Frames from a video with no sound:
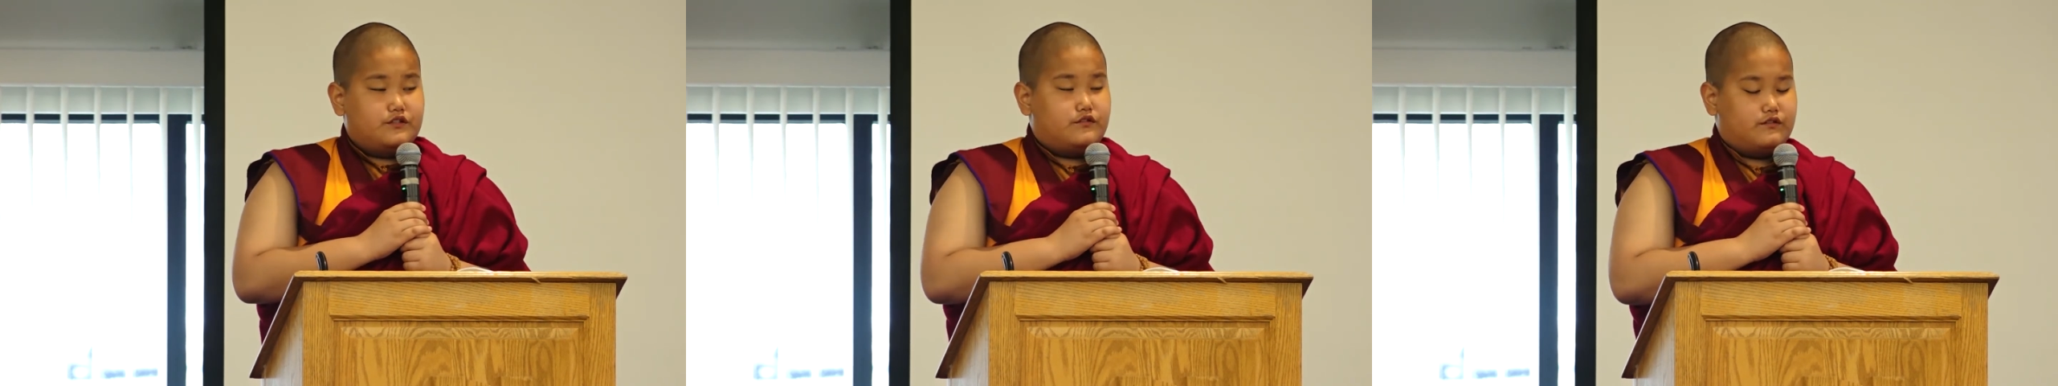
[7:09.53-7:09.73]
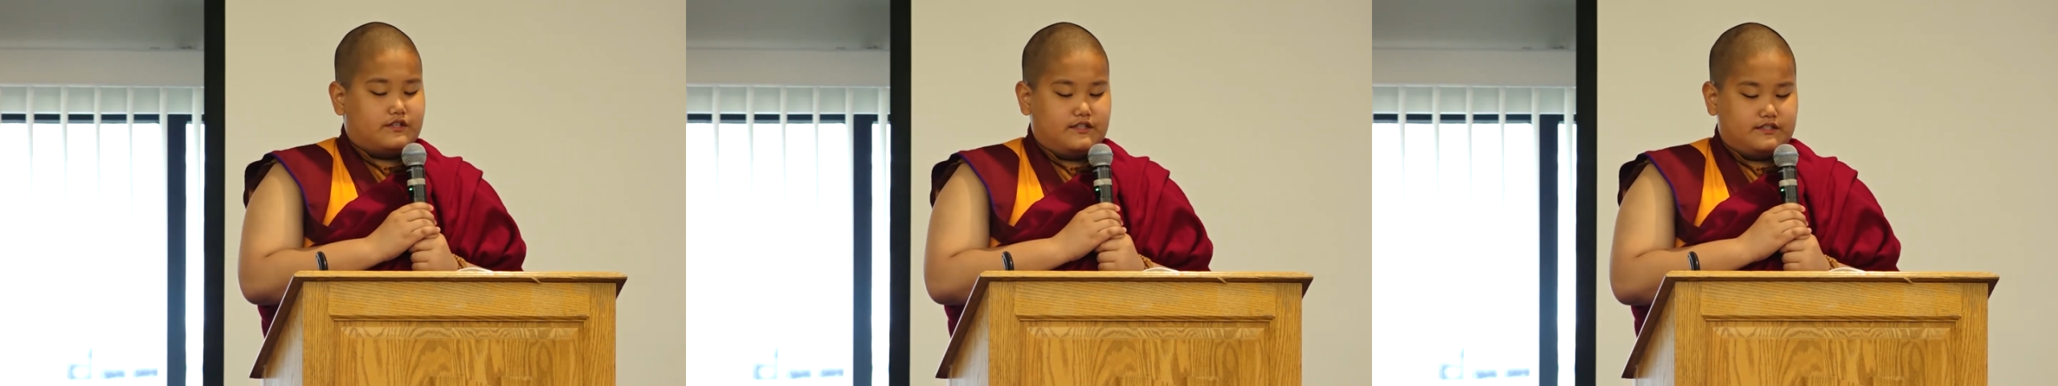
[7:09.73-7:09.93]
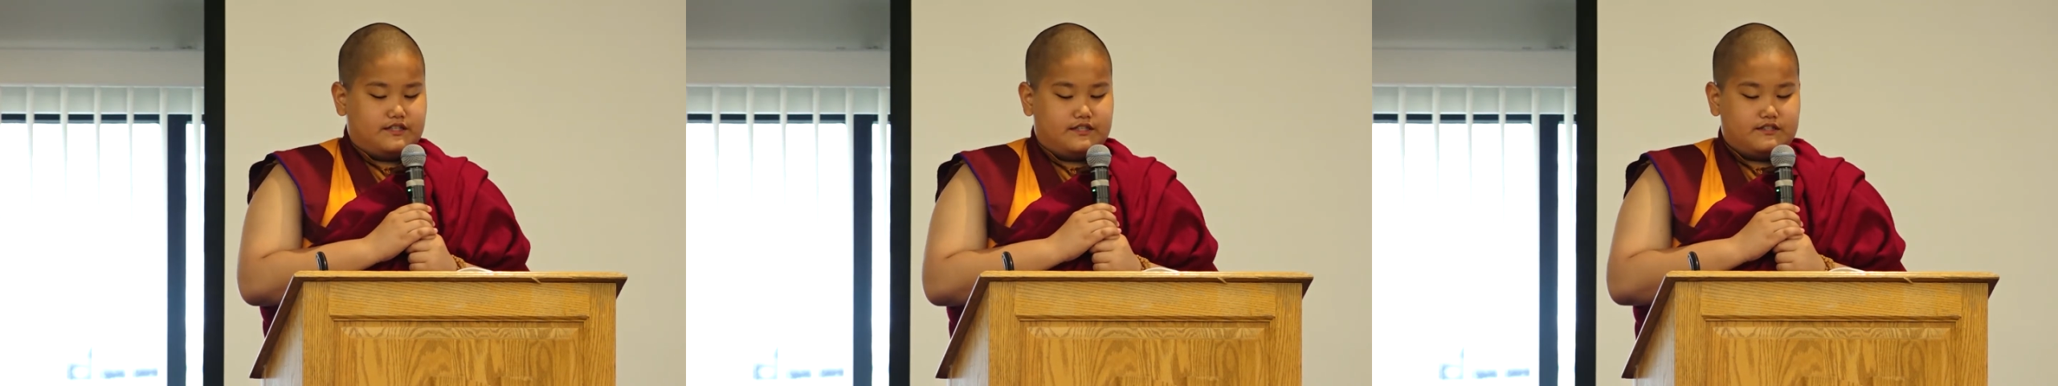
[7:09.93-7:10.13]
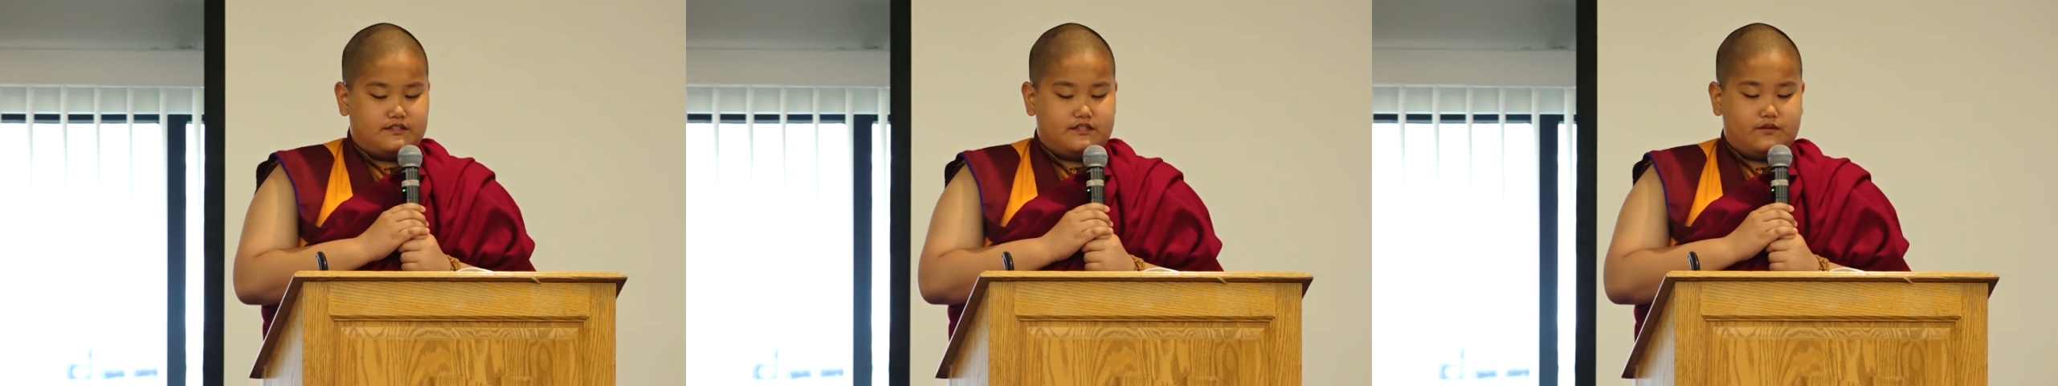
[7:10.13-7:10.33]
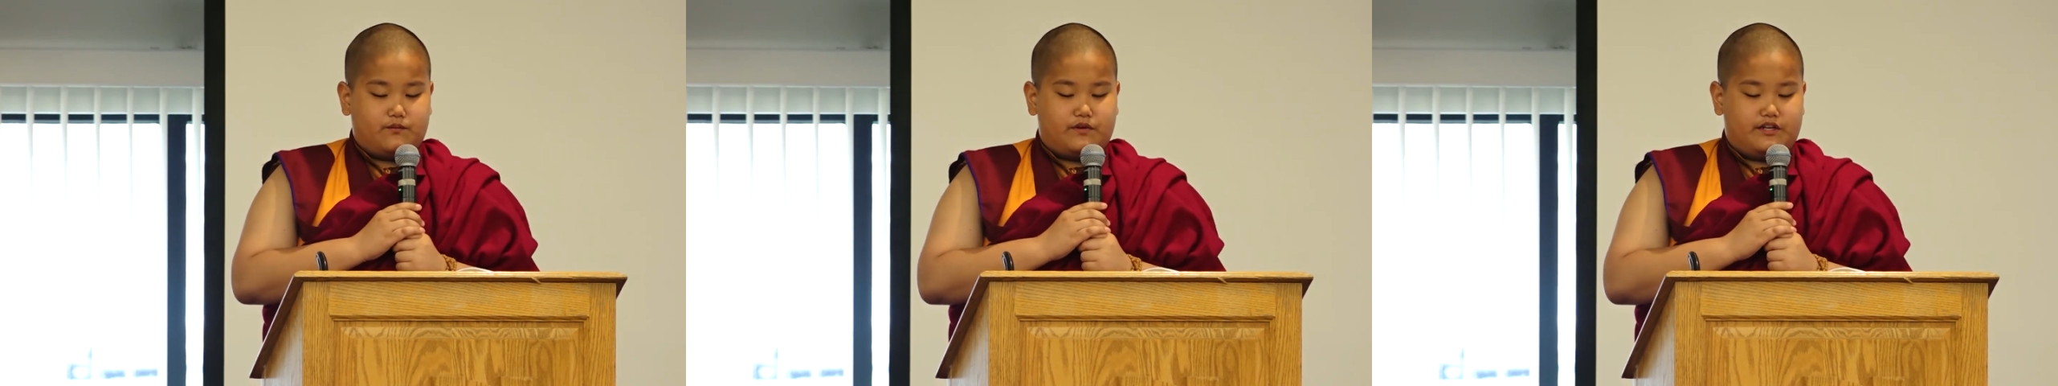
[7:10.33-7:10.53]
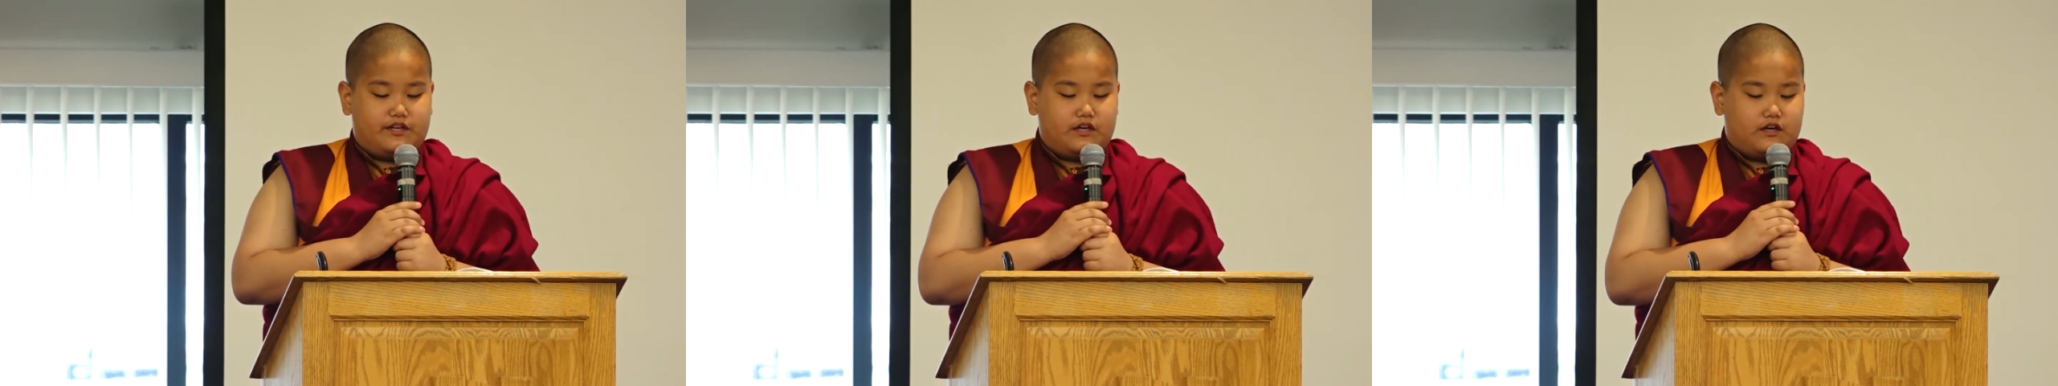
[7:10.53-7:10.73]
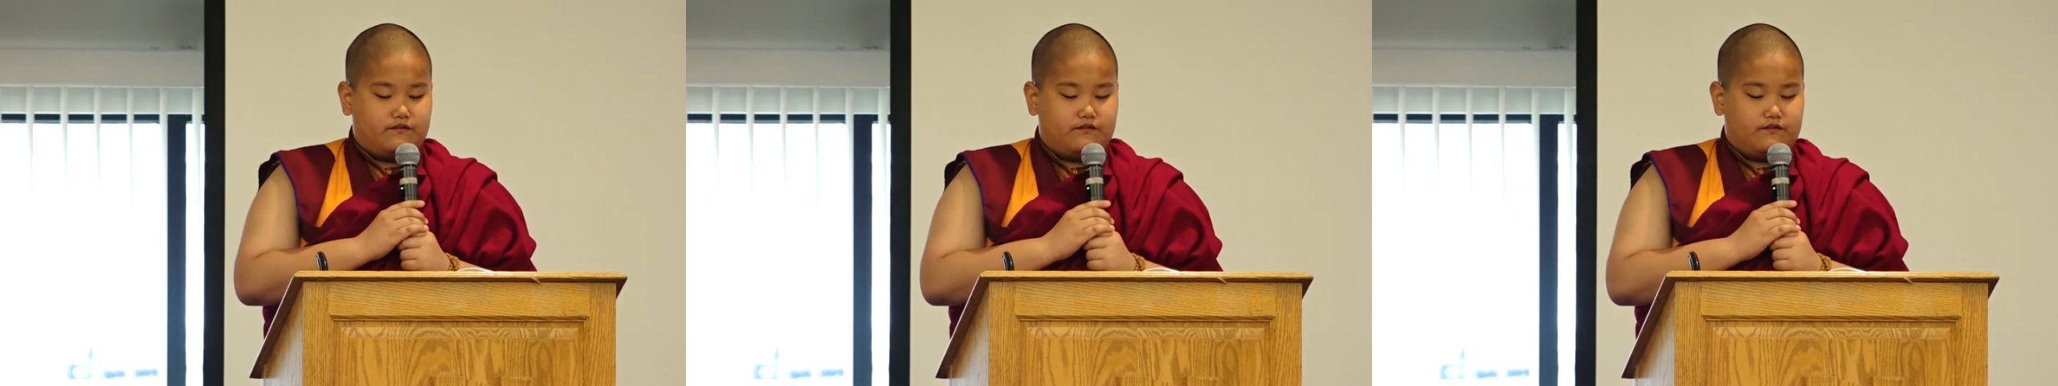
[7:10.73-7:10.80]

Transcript: To condense the meaning